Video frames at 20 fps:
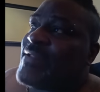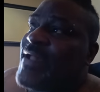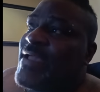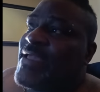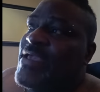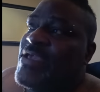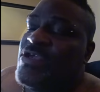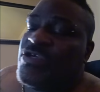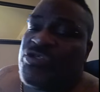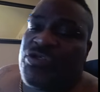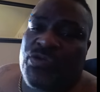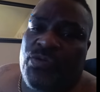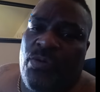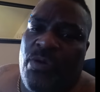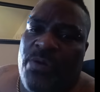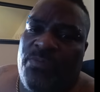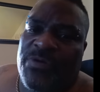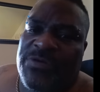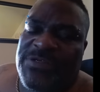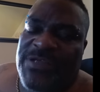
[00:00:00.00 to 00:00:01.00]
I give you a
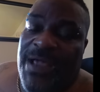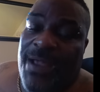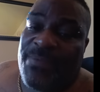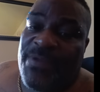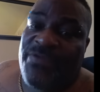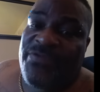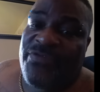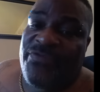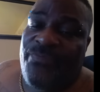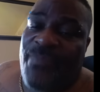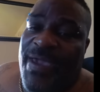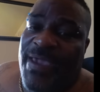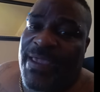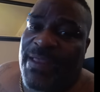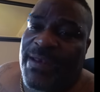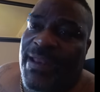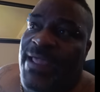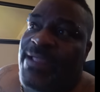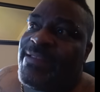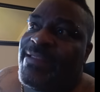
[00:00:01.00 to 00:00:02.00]
story one time. This was back
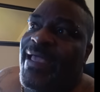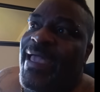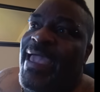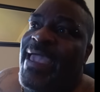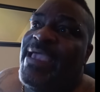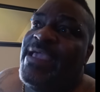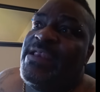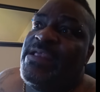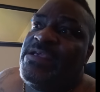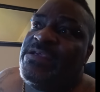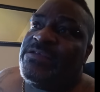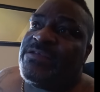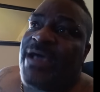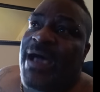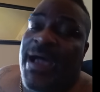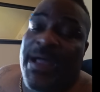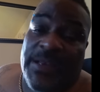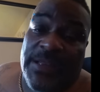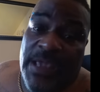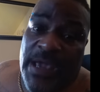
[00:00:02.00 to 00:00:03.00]
in like the 80s.
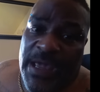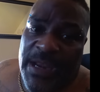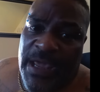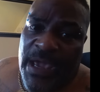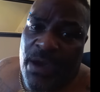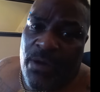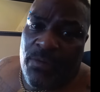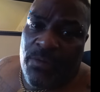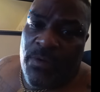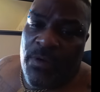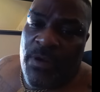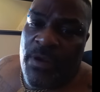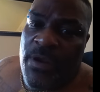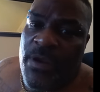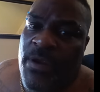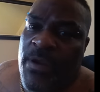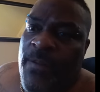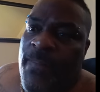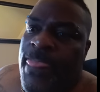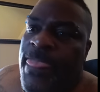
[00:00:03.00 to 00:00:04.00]
I'd got out.
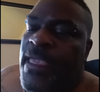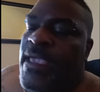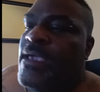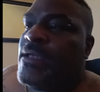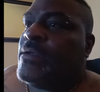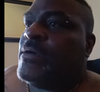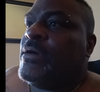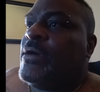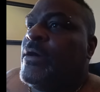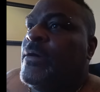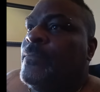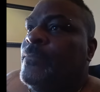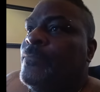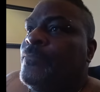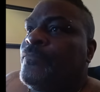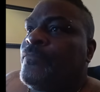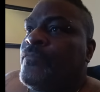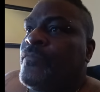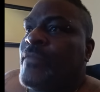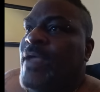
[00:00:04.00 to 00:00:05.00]
And
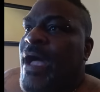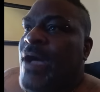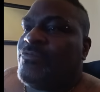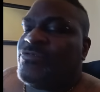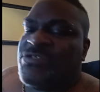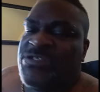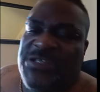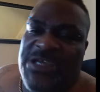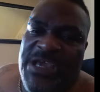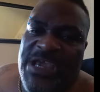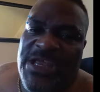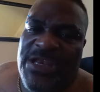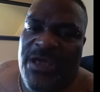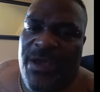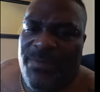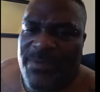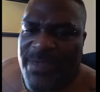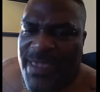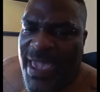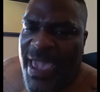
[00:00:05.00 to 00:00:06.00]
I was G'd
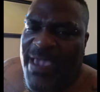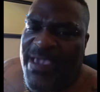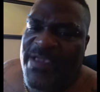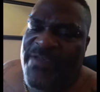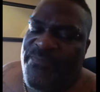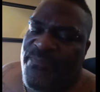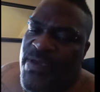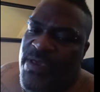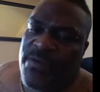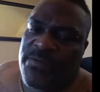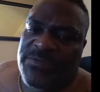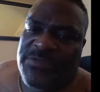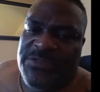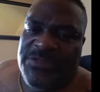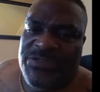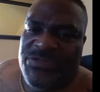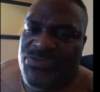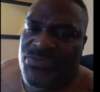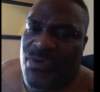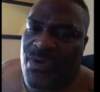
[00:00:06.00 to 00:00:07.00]
up, khakis,
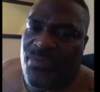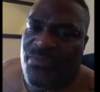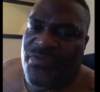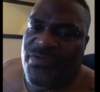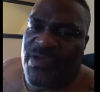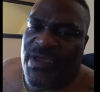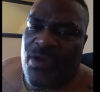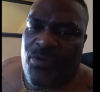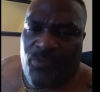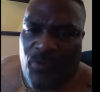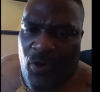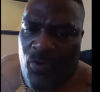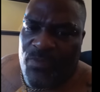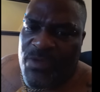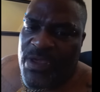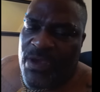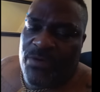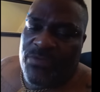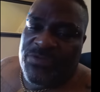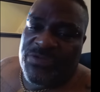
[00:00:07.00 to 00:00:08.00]
Pendletons, you know what I'm saying?
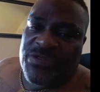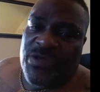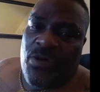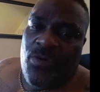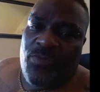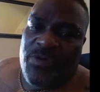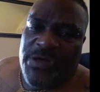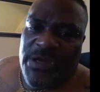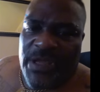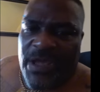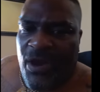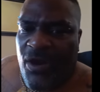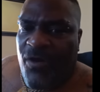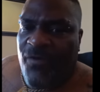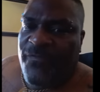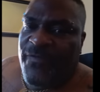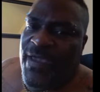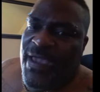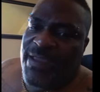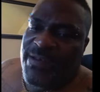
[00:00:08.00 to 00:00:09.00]
Romeo's on with the
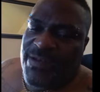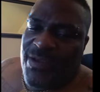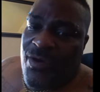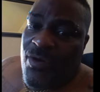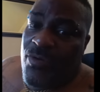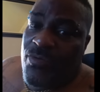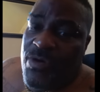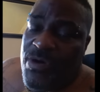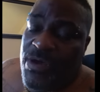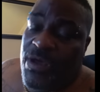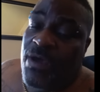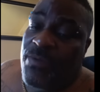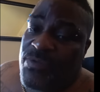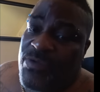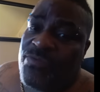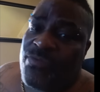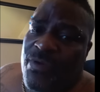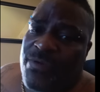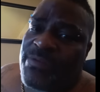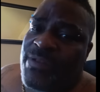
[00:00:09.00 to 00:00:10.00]
golf hat, the whole hookup,
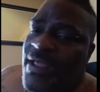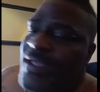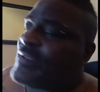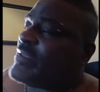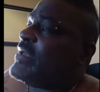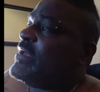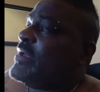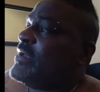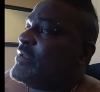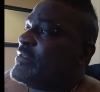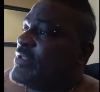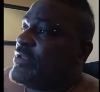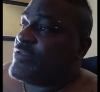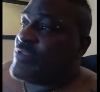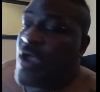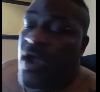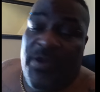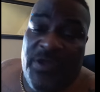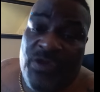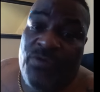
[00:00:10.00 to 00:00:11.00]
you know, like
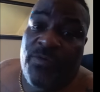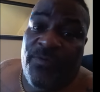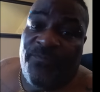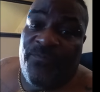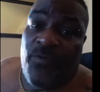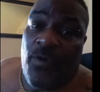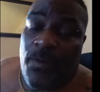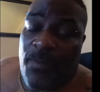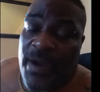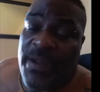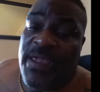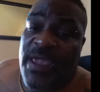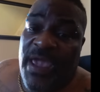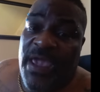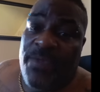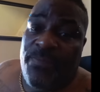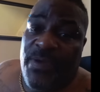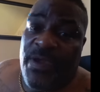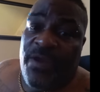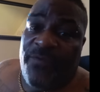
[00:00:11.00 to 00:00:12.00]
our uniform, our
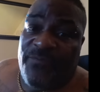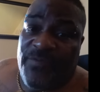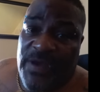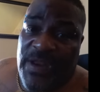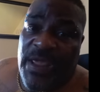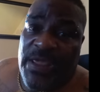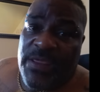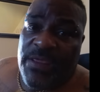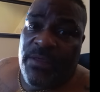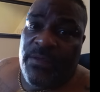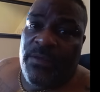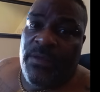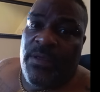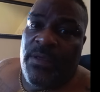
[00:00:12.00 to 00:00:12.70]
gang paraphernalia.